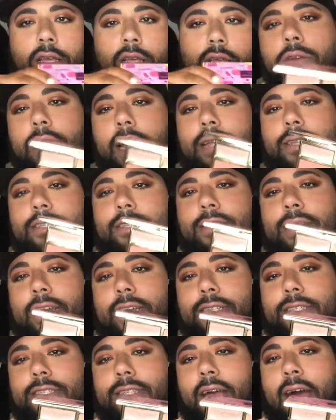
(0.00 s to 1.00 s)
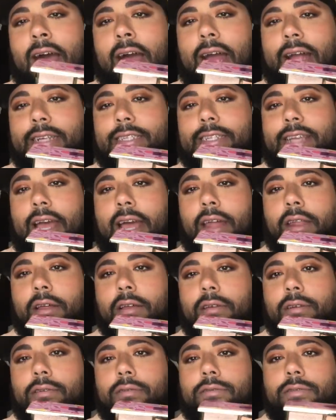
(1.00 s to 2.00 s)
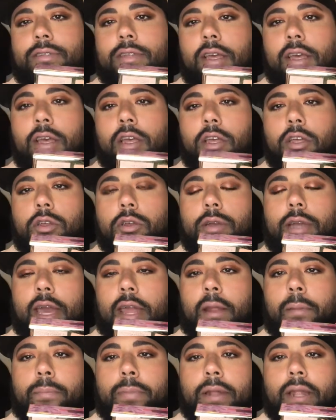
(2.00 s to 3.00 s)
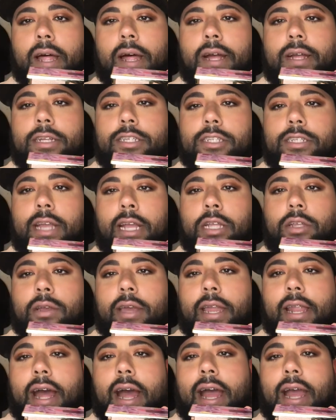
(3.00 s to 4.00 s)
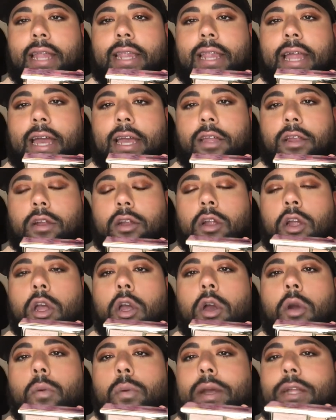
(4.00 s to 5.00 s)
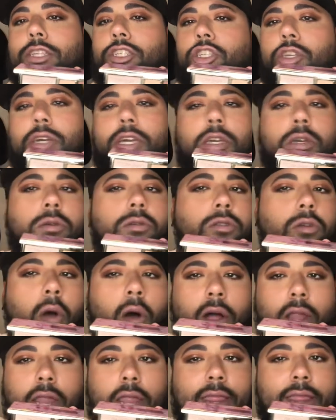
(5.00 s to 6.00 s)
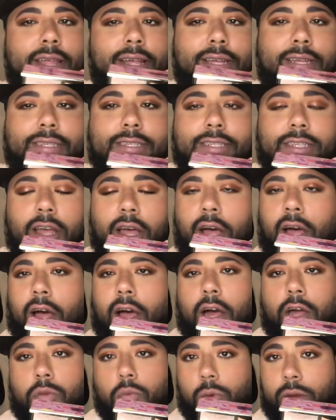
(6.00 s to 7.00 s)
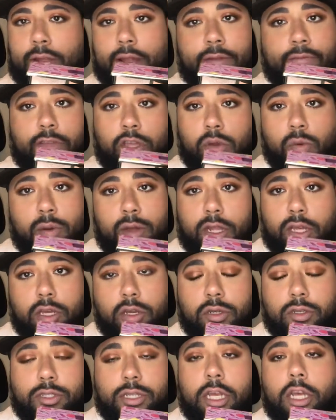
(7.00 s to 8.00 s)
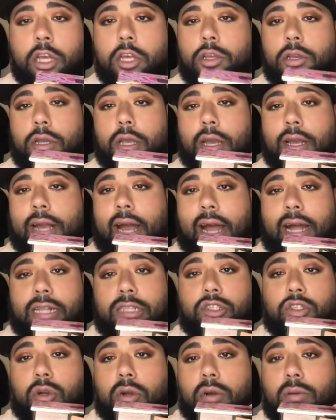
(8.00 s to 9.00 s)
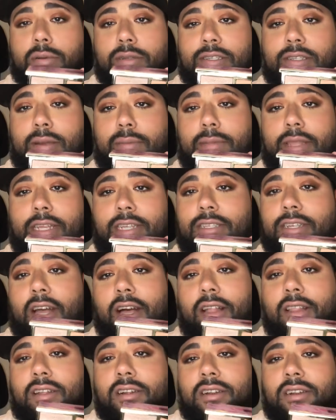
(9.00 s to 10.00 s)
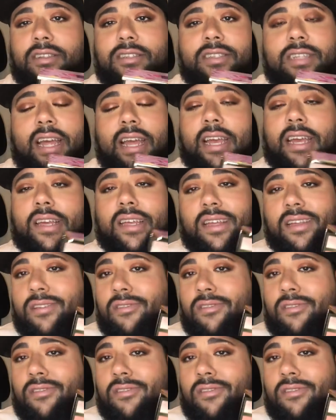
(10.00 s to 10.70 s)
You get 6 eyeshadows, you get a blush, and you get a highlighter, which you can use all of this on whatever you want to use it. You can contour with some of these colors, like,